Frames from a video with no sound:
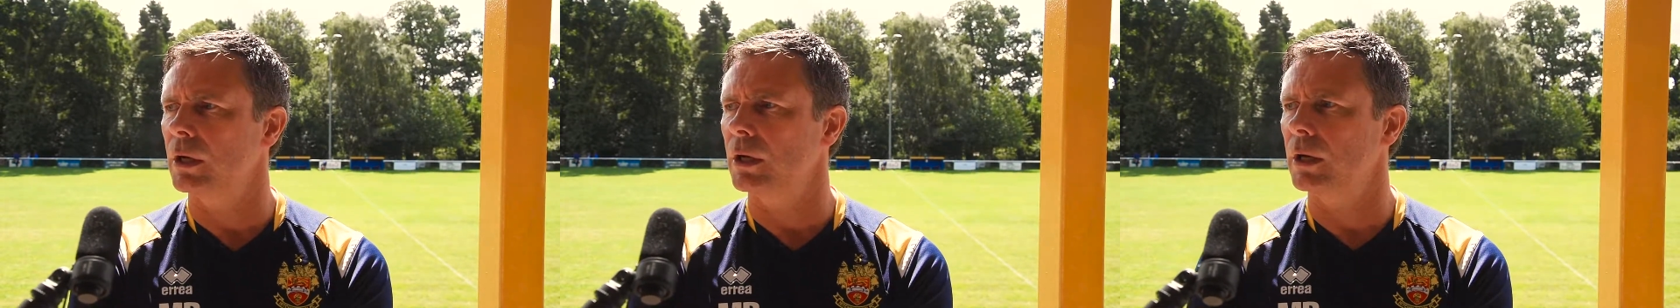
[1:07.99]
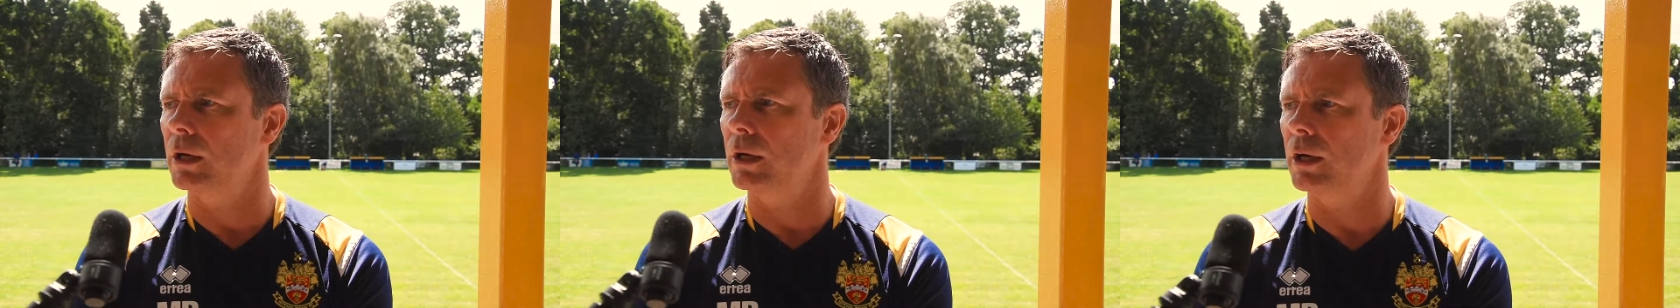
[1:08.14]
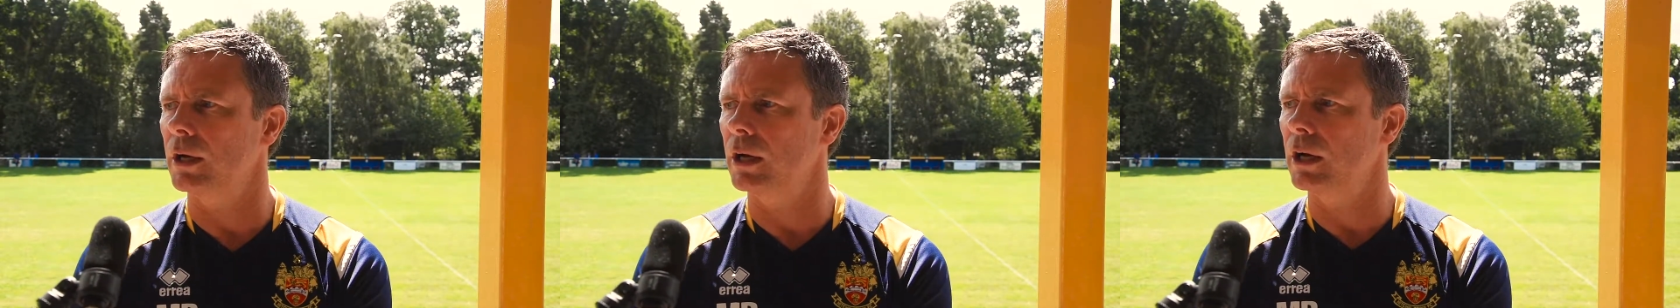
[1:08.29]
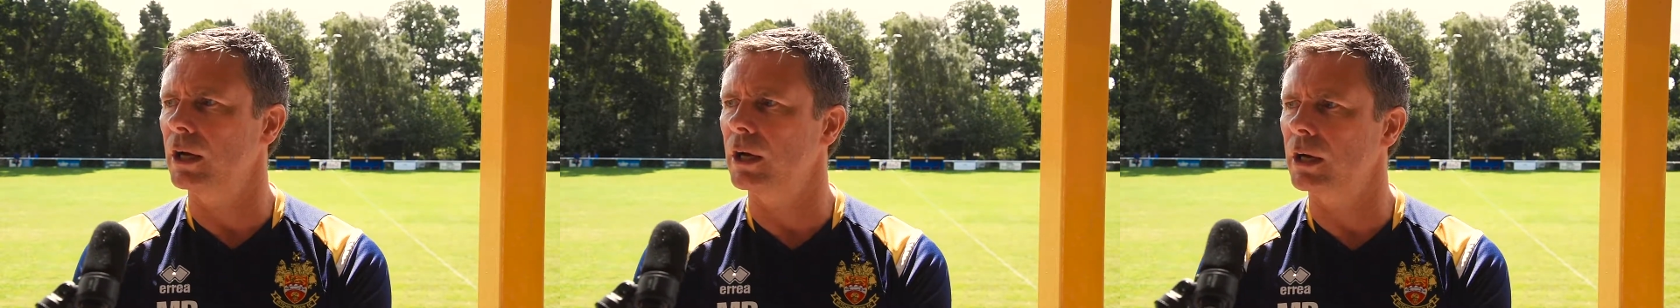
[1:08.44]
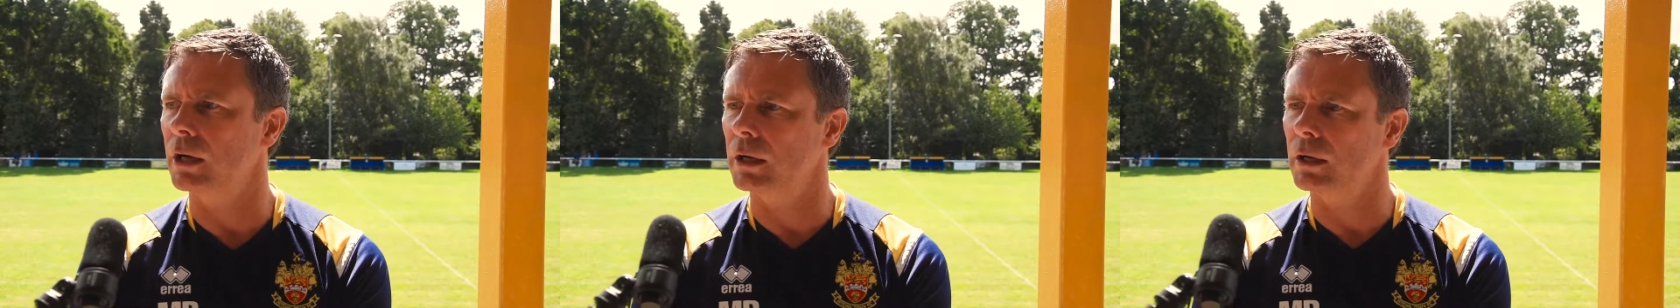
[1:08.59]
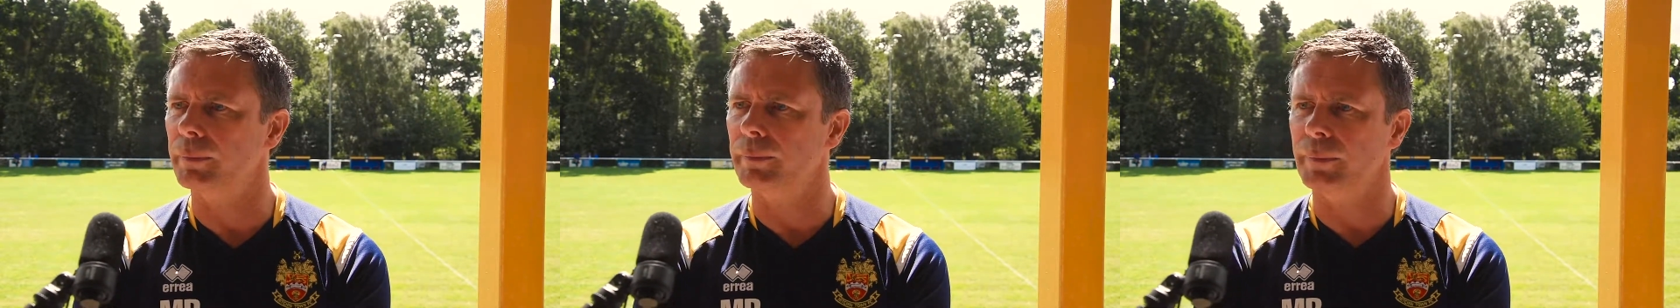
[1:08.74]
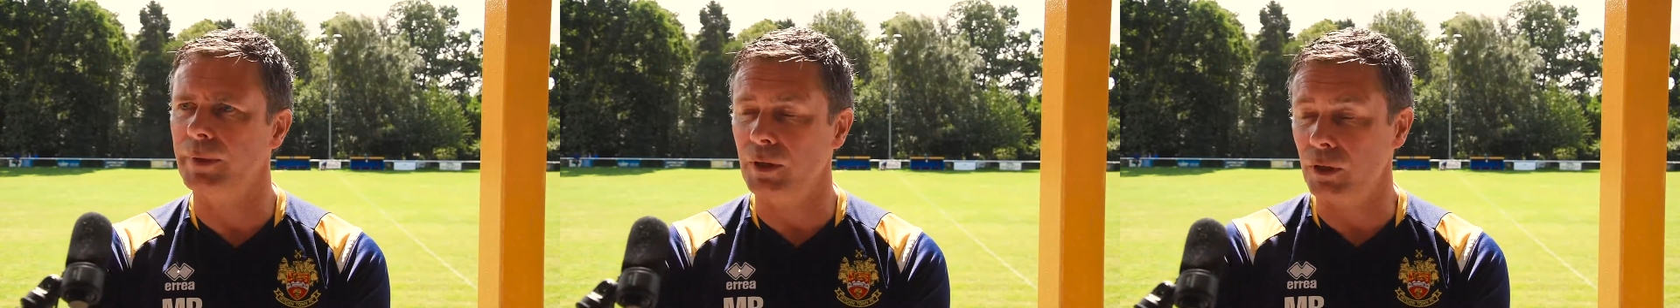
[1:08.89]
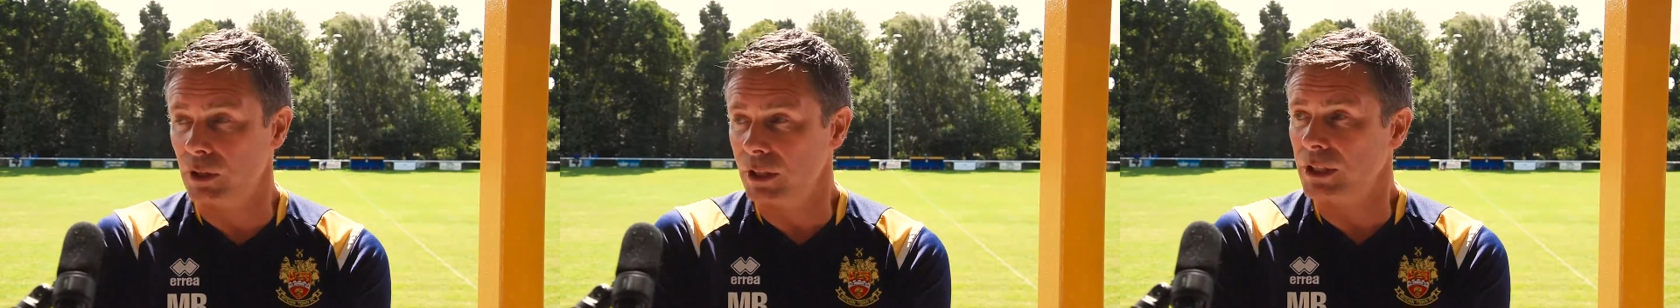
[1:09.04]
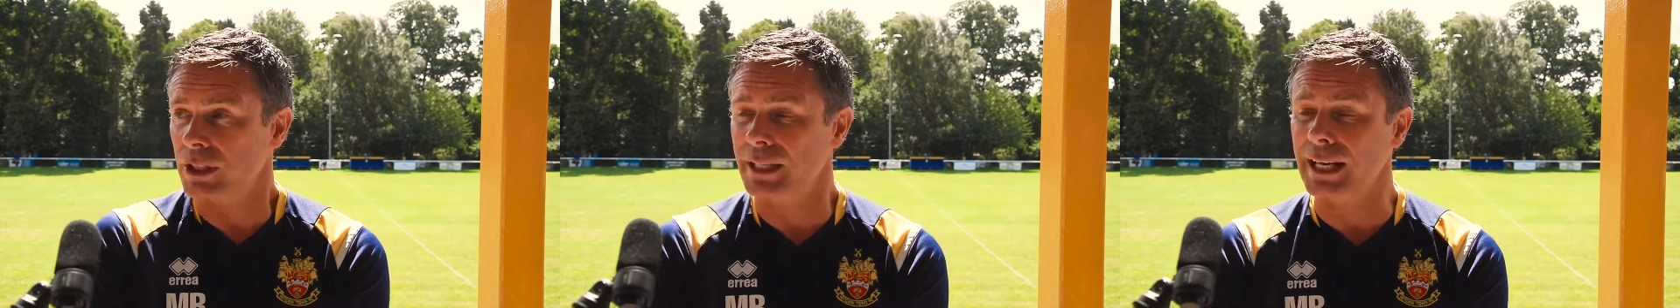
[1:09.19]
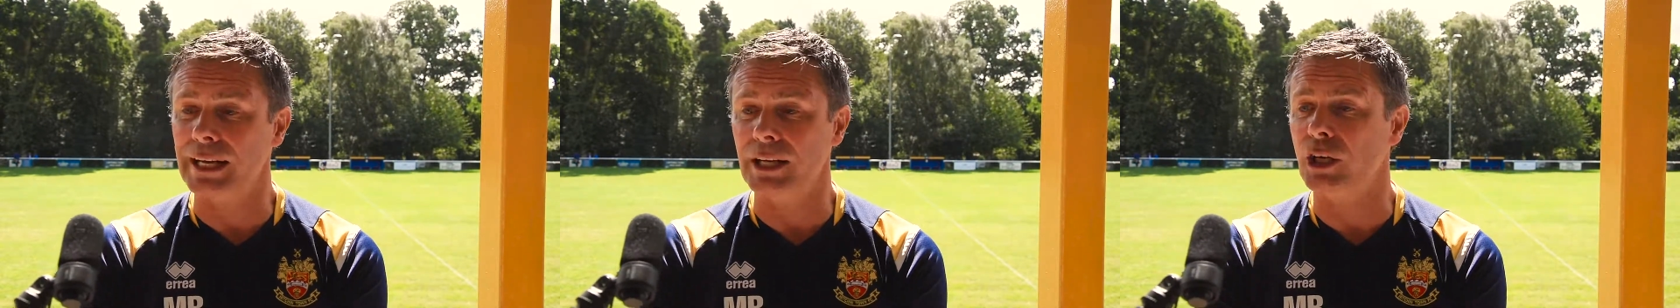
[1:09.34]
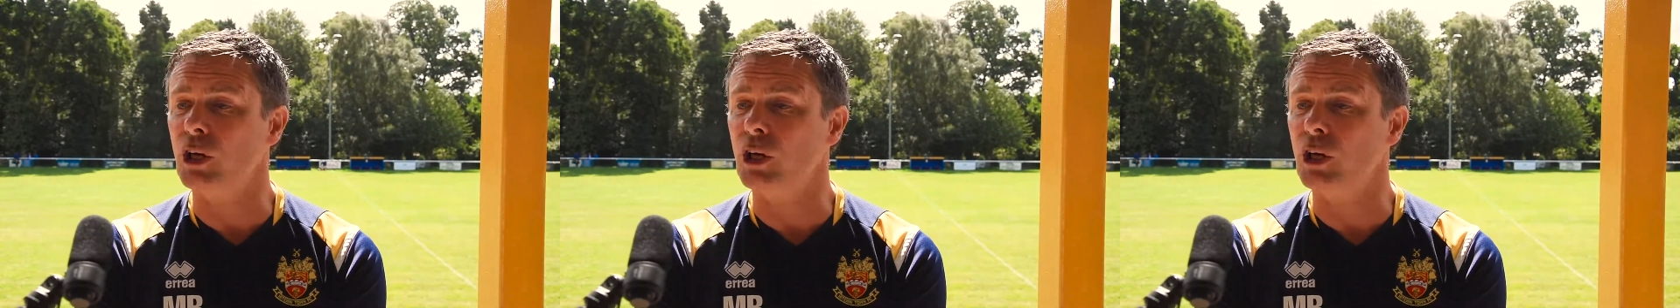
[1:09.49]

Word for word: Uh, because as I say,